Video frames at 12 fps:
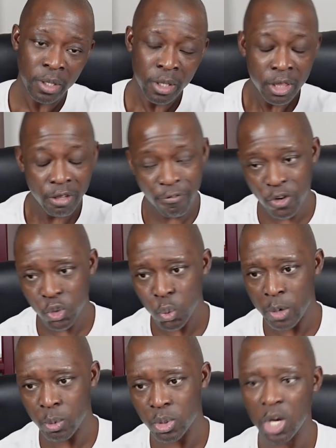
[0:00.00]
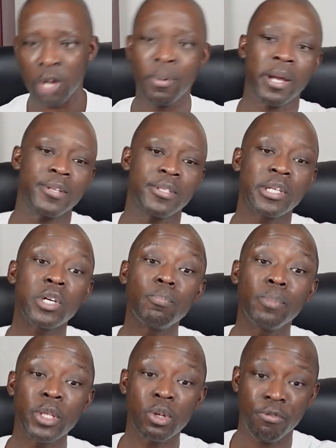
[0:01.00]
The first one we'll talk about is the
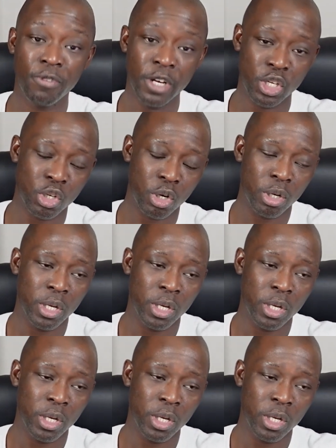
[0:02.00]
completer finisher.